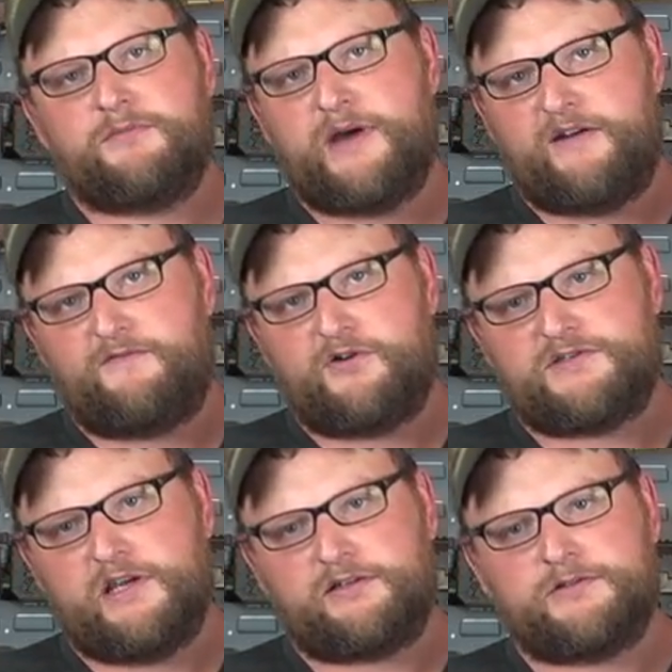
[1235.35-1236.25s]
about it for a
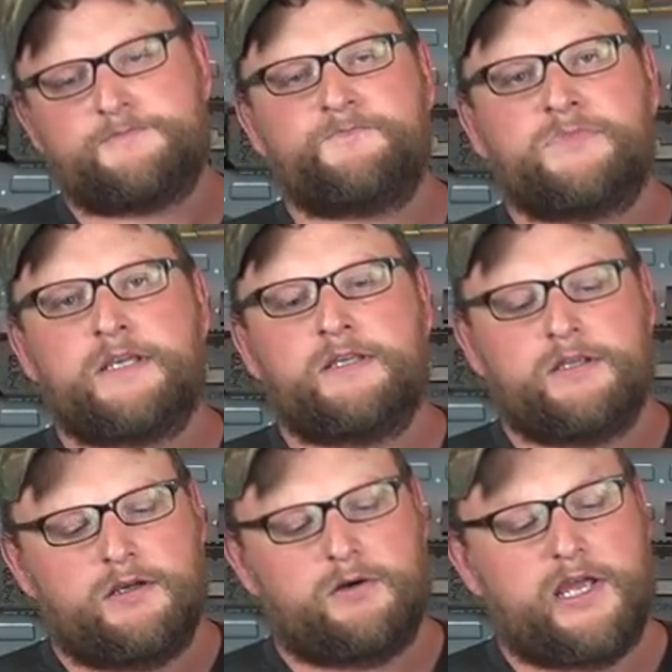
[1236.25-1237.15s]
second.
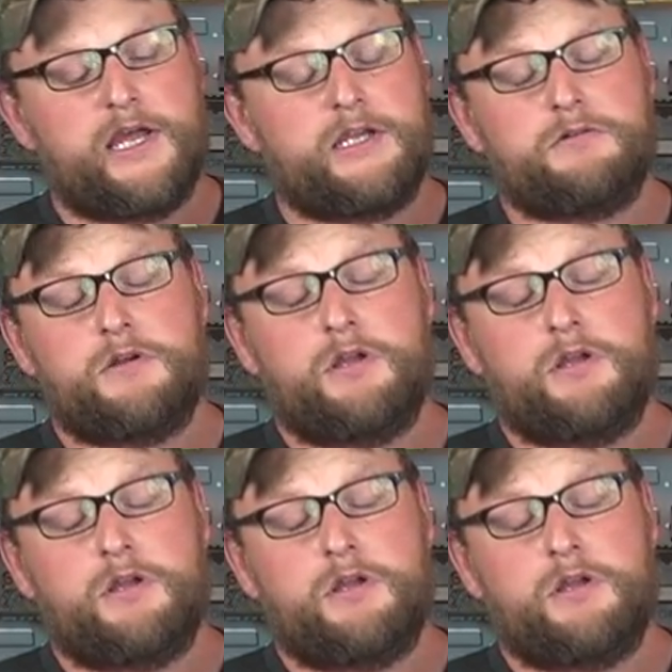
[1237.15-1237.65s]
Okay.